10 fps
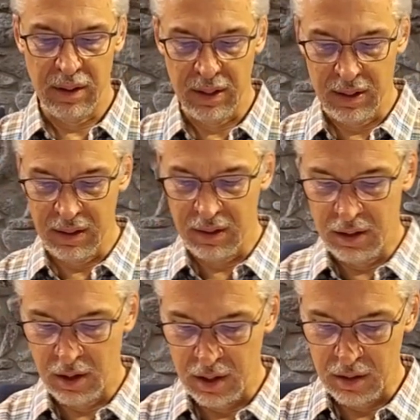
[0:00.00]
It,
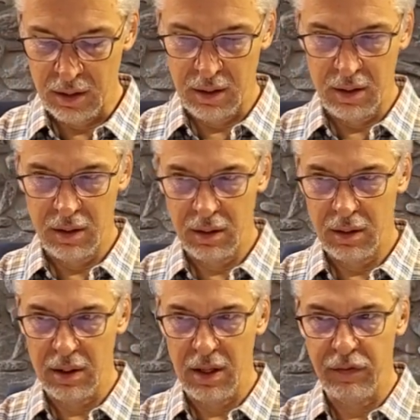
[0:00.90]
there,
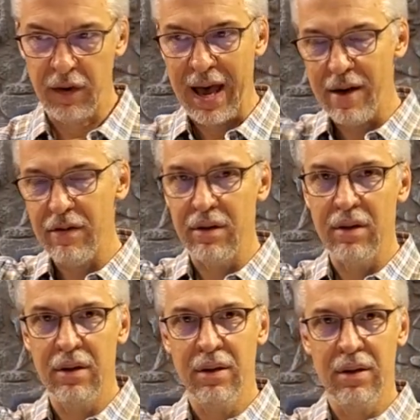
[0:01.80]
if
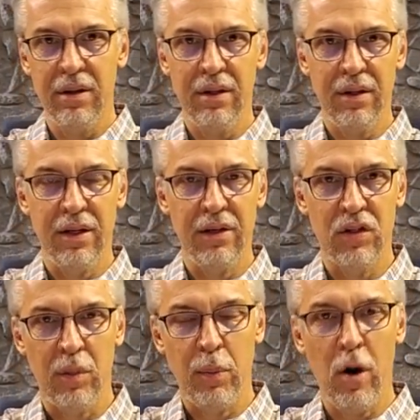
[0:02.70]
heaven is
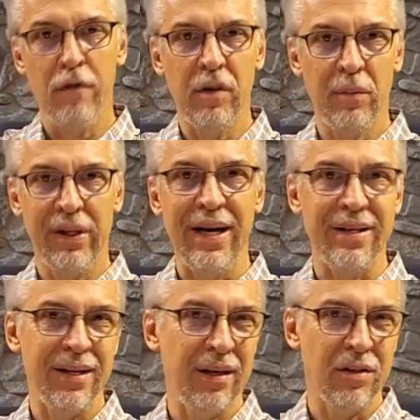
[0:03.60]
the perfect
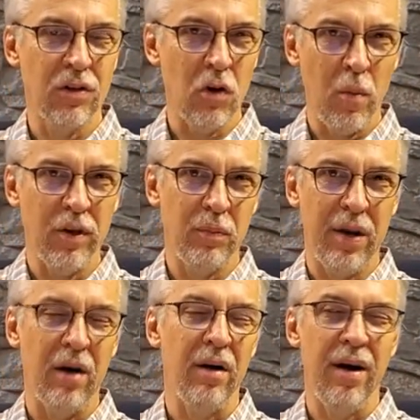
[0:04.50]
place and it's so much
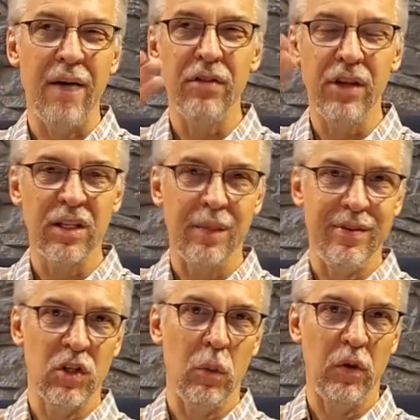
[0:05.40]
better and everything's going to be
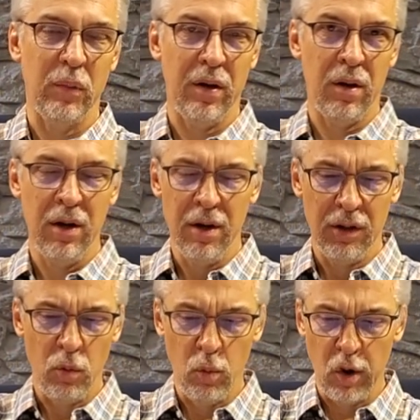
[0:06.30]
so much better.
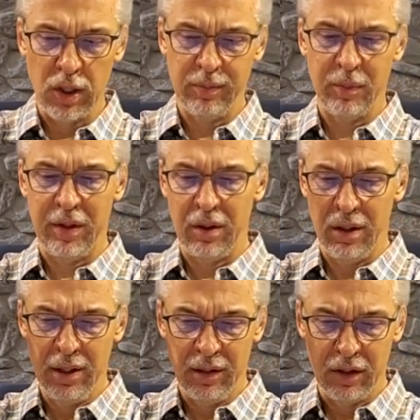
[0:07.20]
The worship's
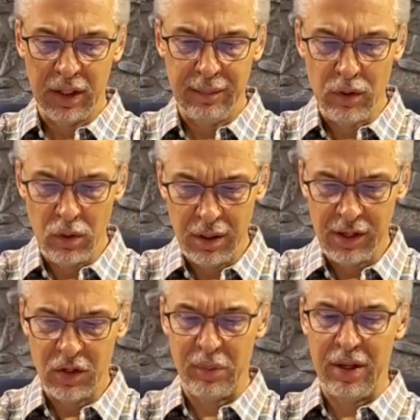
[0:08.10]
better, the
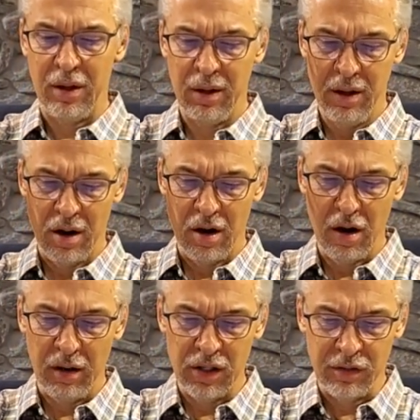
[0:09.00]
community is better, our
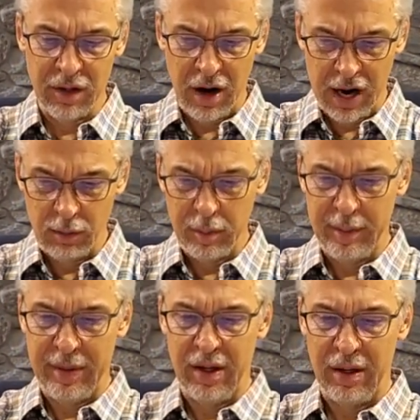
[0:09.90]
knowledge of God will be
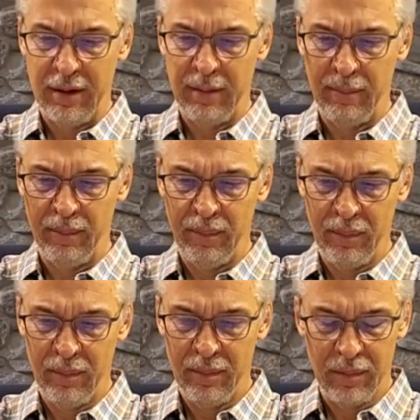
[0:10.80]
better.
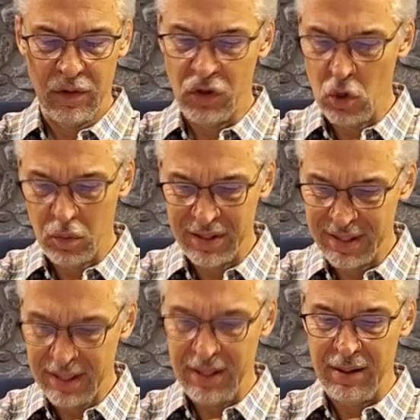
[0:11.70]
There's no more
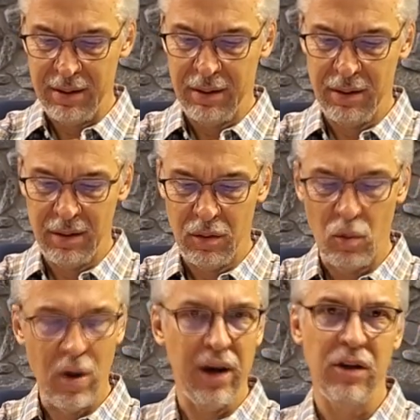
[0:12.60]
sin.
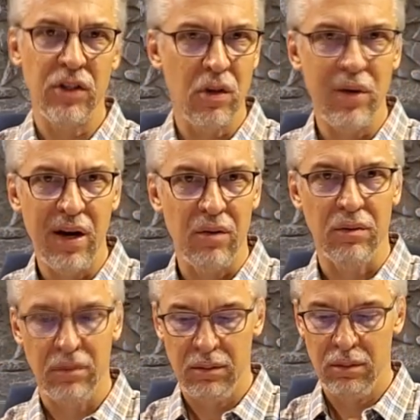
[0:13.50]
Why not just go now?